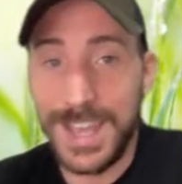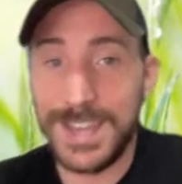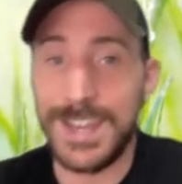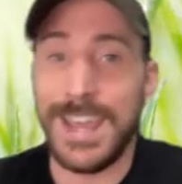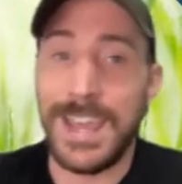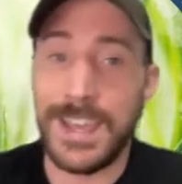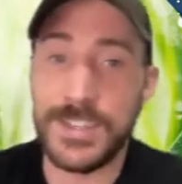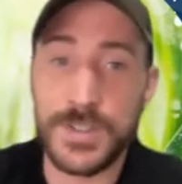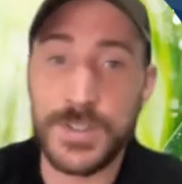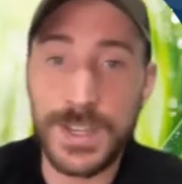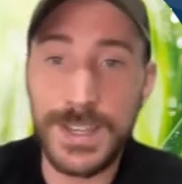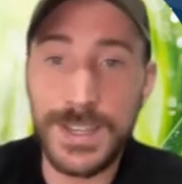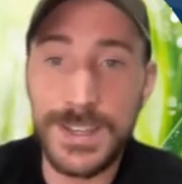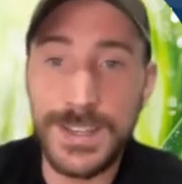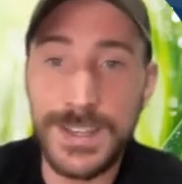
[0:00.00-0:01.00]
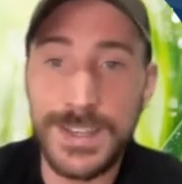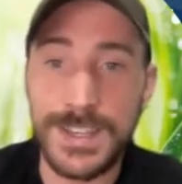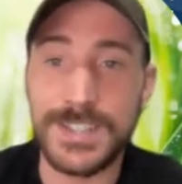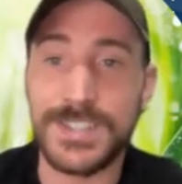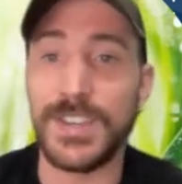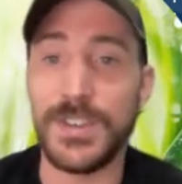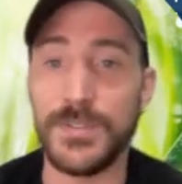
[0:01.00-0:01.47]
and answering it
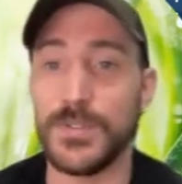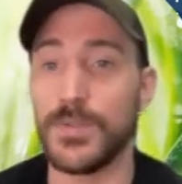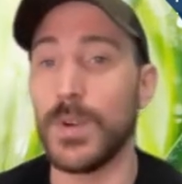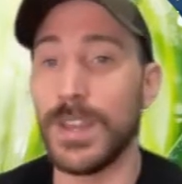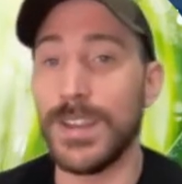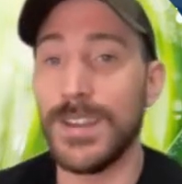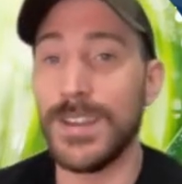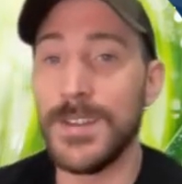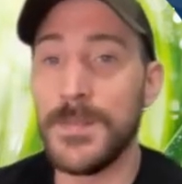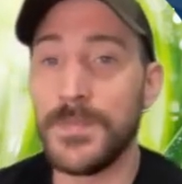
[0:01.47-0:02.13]
is a huge win.